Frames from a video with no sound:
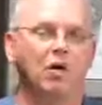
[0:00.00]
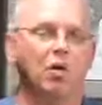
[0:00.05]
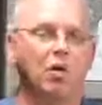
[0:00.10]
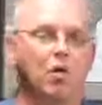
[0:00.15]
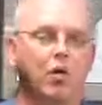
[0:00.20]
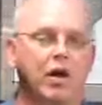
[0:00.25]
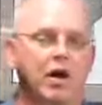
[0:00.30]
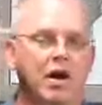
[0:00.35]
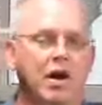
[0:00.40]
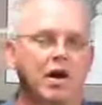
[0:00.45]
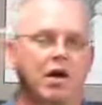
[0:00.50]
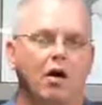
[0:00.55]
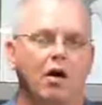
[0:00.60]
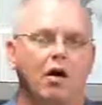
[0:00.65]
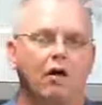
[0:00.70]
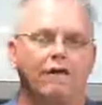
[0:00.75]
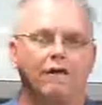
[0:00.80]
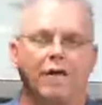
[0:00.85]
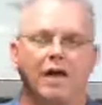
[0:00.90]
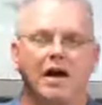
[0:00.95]
we
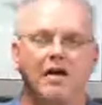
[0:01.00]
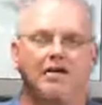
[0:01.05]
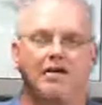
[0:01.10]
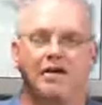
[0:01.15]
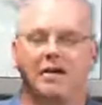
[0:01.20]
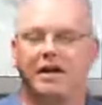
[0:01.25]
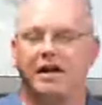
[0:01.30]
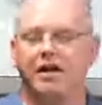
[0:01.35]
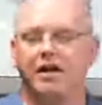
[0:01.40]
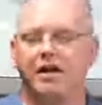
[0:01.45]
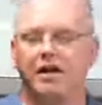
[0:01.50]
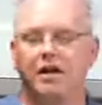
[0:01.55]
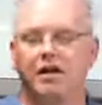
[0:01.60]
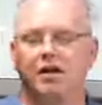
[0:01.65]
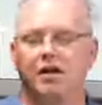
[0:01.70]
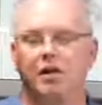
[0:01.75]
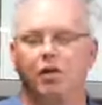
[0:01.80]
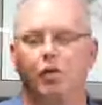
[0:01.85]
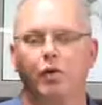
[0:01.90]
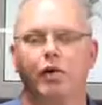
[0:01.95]
are facing and
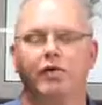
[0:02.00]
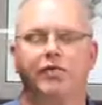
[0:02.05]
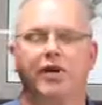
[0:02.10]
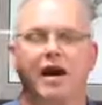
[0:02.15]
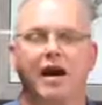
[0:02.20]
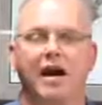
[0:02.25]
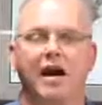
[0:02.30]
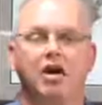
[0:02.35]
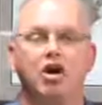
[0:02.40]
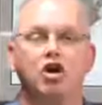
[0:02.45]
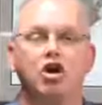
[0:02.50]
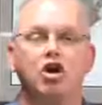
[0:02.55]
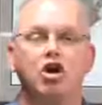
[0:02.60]
dealing with a